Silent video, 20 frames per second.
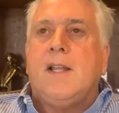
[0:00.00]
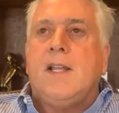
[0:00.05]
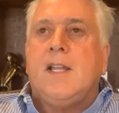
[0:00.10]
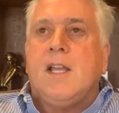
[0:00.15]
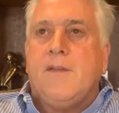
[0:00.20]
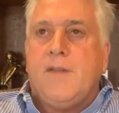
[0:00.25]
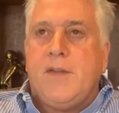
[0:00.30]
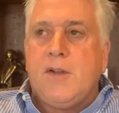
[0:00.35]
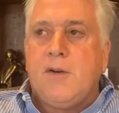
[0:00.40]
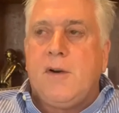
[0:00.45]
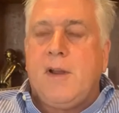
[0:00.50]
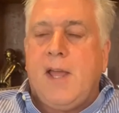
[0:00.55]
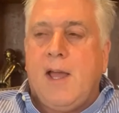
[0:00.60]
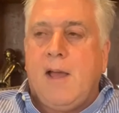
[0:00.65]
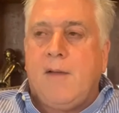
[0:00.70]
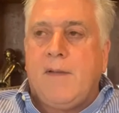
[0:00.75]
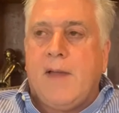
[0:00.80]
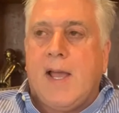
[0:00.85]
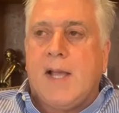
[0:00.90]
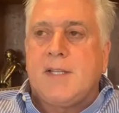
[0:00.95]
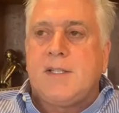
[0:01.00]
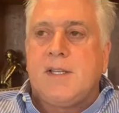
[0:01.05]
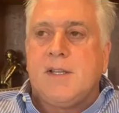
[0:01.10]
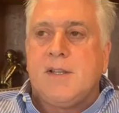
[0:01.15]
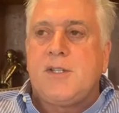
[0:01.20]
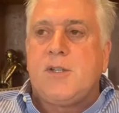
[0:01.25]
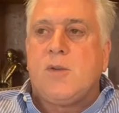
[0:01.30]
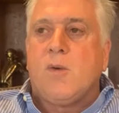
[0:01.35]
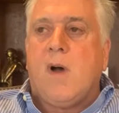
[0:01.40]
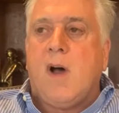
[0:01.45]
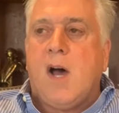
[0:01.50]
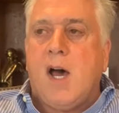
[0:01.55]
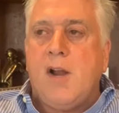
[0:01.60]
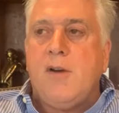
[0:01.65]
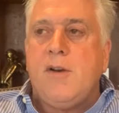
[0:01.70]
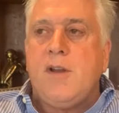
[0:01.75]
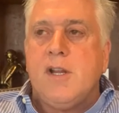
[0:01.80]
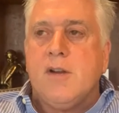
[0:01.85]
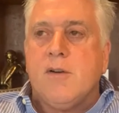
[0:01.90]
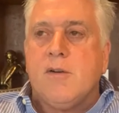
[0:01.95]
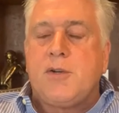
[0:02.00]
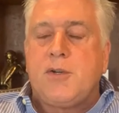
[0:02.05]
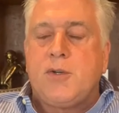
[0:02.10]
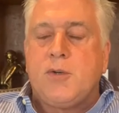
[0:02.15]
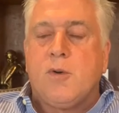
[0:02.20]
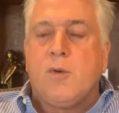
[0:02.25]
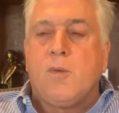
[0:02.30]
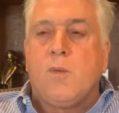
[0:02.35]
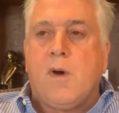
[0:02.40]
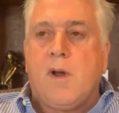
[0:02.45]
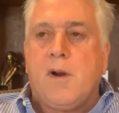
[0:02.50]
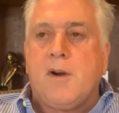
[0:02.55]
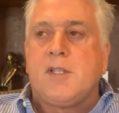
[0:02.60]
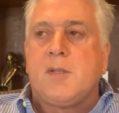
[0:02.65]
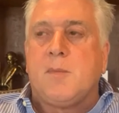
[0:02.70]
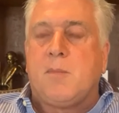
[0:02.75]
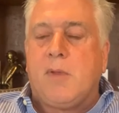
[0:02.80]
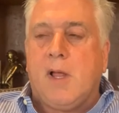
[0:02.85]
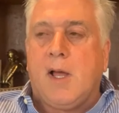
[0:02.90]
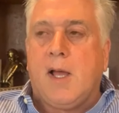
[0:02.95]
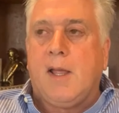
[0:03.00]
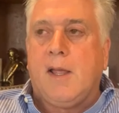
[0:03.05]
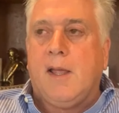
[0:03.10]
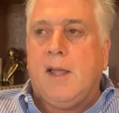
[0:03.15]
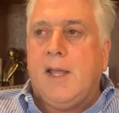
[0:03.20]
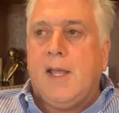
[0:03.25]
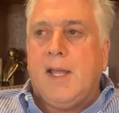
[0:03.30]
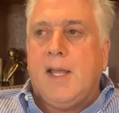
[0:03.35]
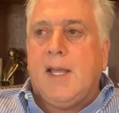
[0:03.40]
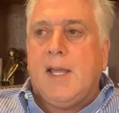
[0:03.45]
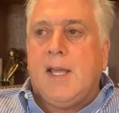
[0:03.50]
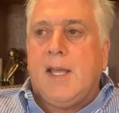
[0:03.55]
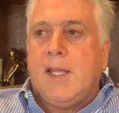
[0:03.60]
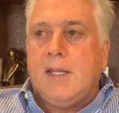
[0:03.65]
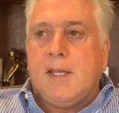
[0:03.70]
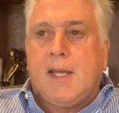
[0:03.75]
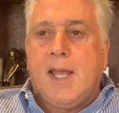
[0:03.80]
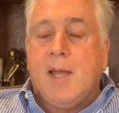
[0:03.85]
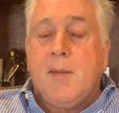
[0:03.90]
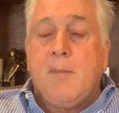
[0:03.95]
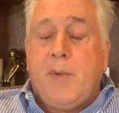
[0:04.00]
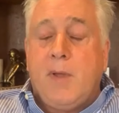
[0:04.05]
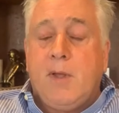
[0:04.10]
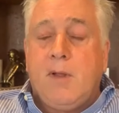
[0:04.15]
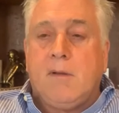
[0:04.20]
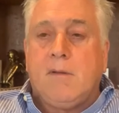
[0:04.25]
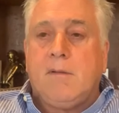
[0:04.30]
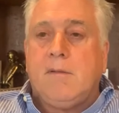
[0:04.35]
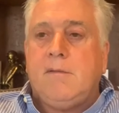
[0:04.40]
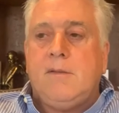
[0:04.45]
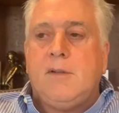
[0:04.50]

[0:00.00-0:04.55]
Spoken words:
If you don't have access to a 100-year assured water supply, you can't build.